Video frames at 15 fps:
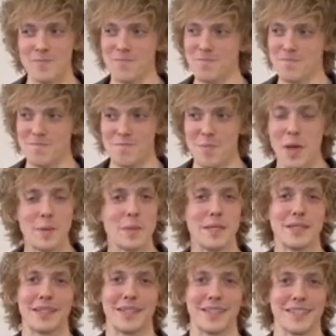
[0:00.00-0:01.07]

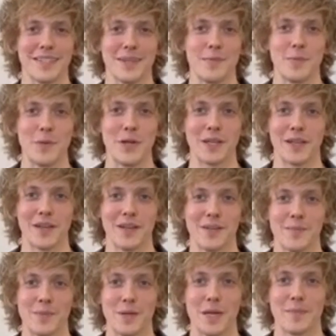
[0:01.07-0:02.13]
maybe some week I'll
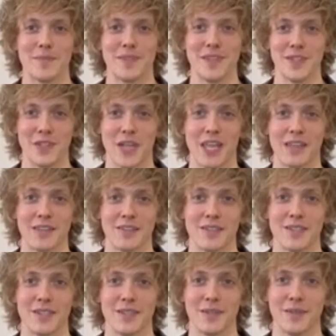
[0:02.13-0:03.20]
be up for the challenge
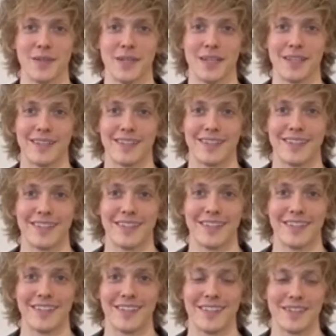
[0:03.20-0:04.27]
to
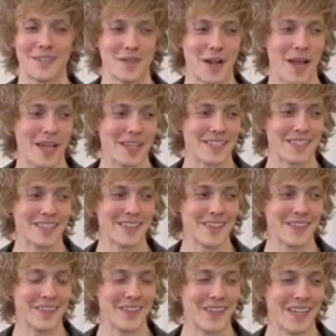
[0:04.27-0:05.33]
try
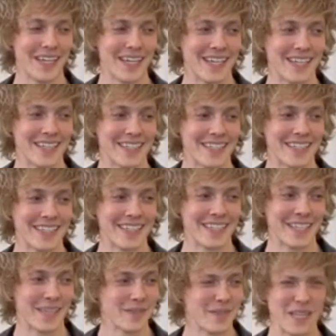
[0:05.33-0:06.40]
to
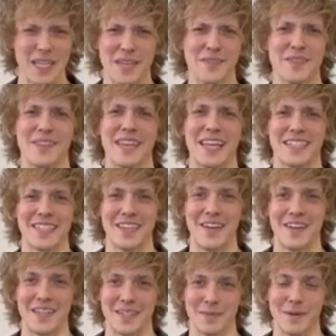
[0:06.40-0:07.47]
give the gift of that
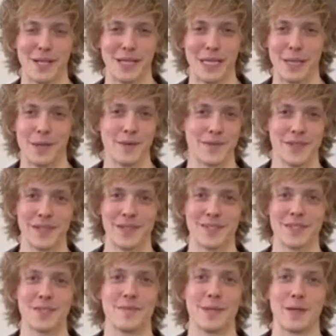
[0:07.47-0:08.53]
song as well. However, there's
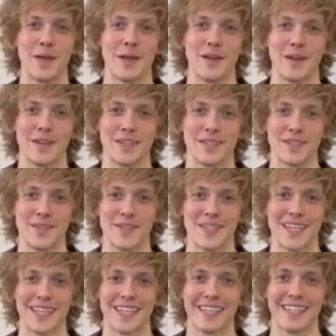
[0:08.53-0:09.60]
so many great artists who
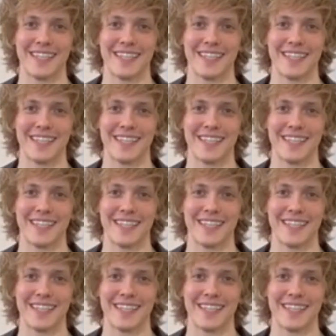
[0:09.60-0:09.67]
sing it.